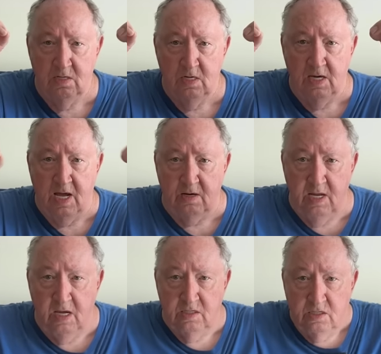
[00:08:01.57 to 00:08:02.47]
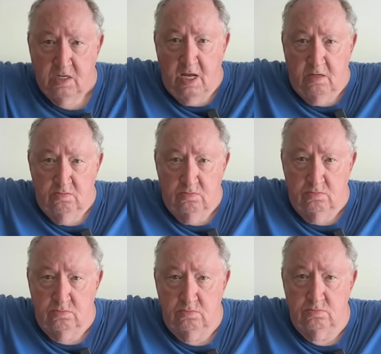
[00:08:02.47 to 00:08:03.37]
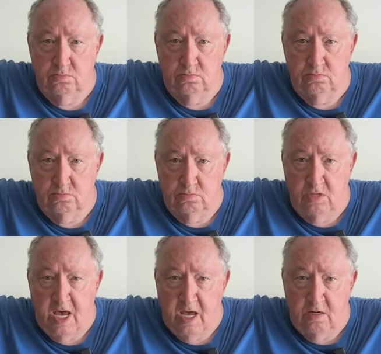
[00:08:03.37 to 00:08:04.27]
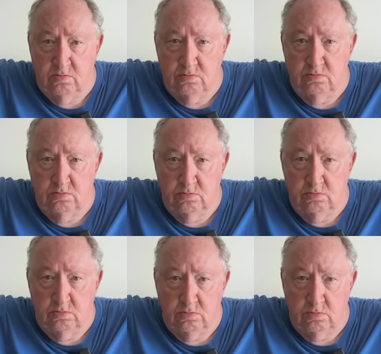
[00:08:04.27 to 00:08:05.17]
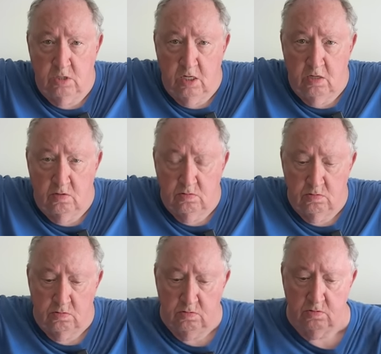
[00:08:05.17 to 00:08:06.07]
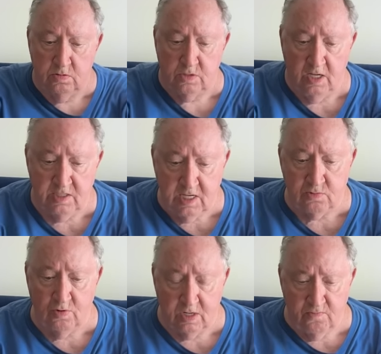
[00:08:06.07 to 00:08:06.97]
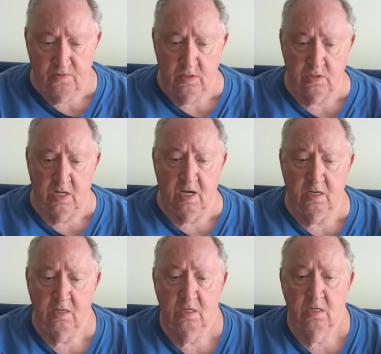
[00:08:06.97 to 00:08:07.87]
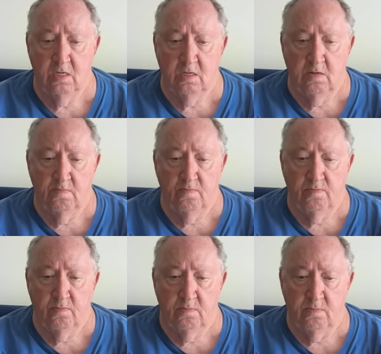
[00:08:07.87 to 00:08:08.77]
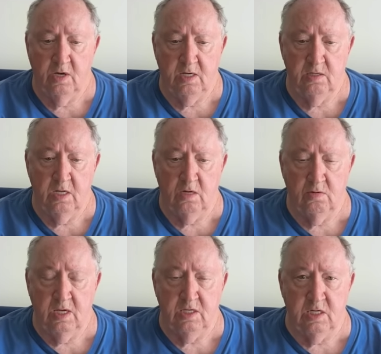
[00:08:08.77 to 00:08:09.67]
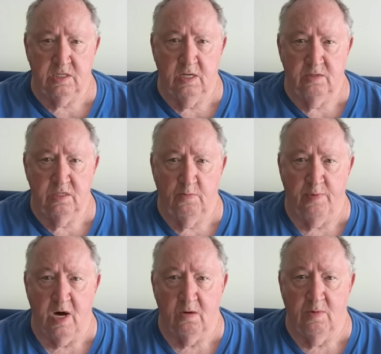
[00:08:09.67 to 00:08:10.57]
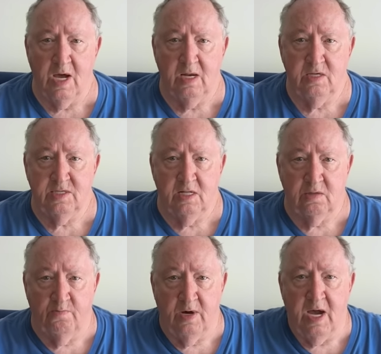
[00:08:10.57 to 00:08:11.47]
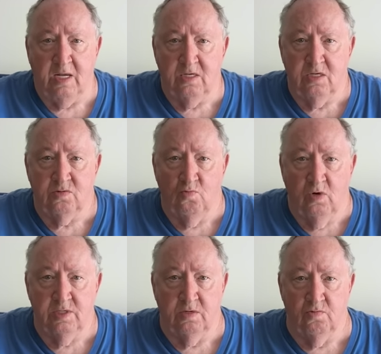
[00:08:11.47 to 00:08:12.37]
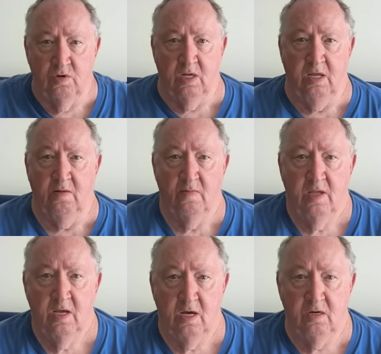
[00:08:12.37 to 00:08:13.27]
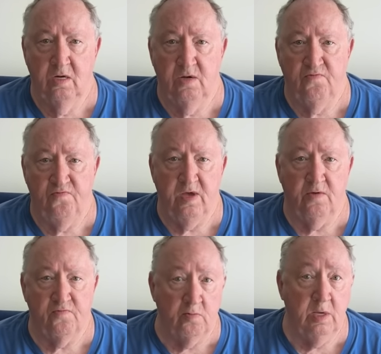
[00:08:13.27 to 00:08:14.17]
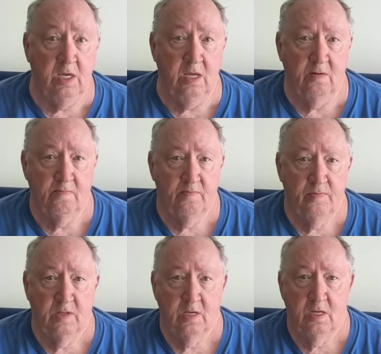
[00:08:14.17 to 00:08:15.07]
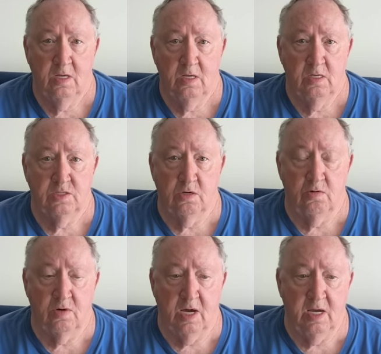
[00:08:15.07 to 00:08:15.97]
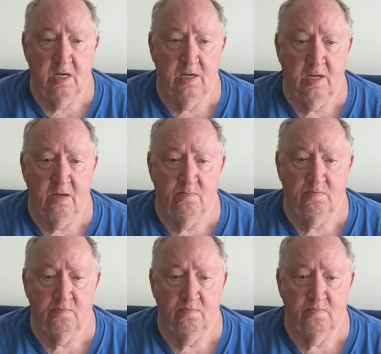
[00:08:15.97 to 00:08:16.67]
Nowadays, it's like that, you know. At least that's what it feels like. But, you know, it just, the bottom line is that the bike just wasn't really a good fit for me. So I ended up,